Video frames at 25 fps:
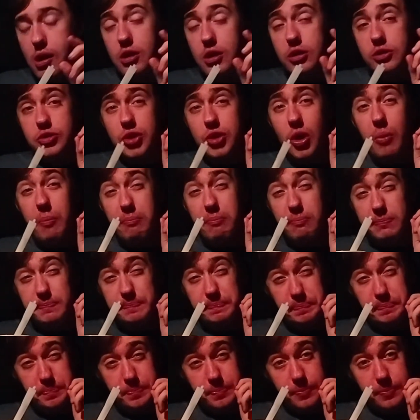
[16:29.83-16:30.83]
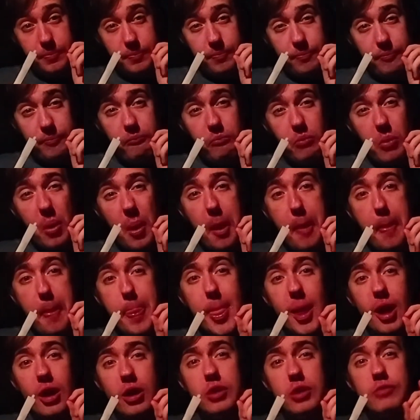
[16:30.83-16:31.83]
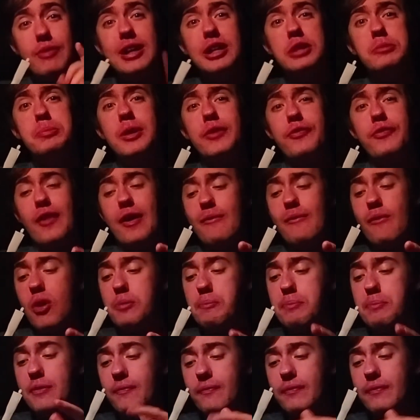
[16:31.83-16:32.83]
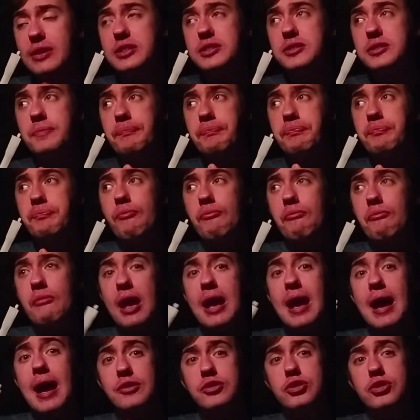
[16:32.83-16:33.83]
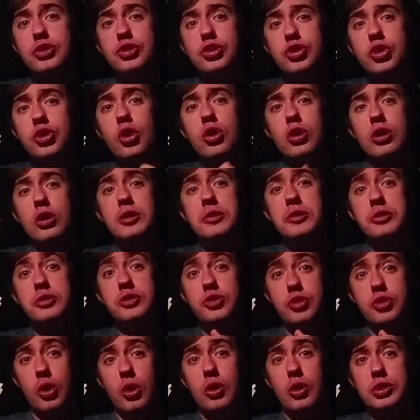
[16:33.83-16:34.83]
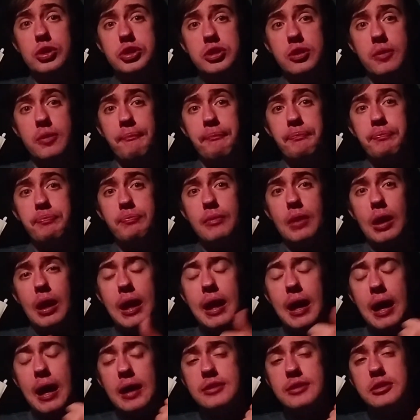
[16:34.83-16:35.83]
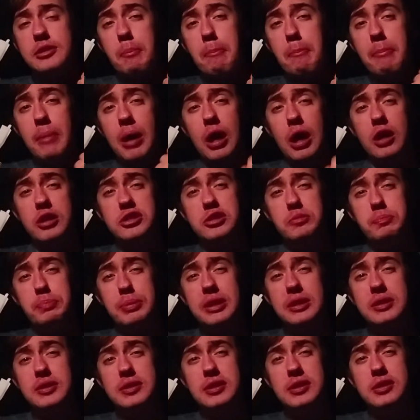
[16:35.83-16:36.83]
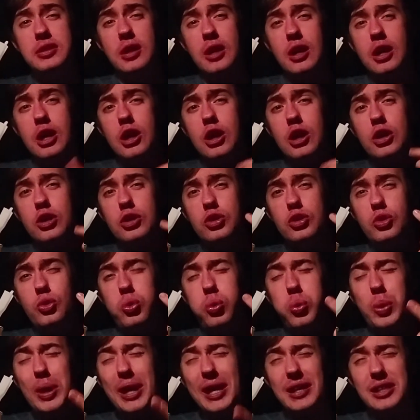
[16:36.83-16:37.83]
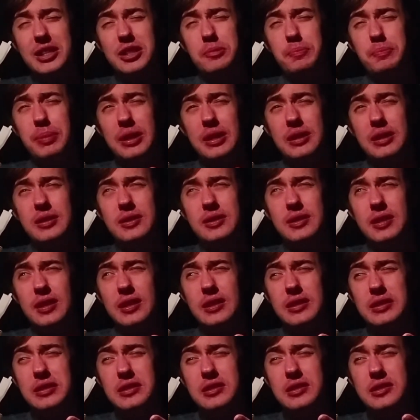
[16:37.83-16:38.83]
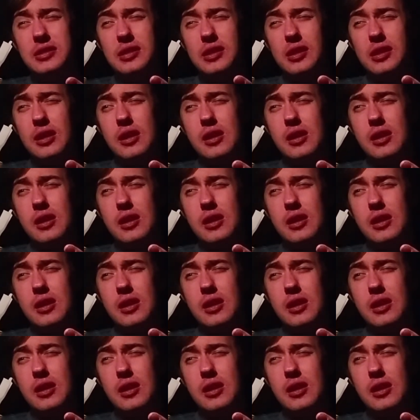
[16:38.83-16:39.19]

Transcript: So, correct me if I'm wrong, but it has a chocolate sauce, it has Mars pieces, Twix pieces,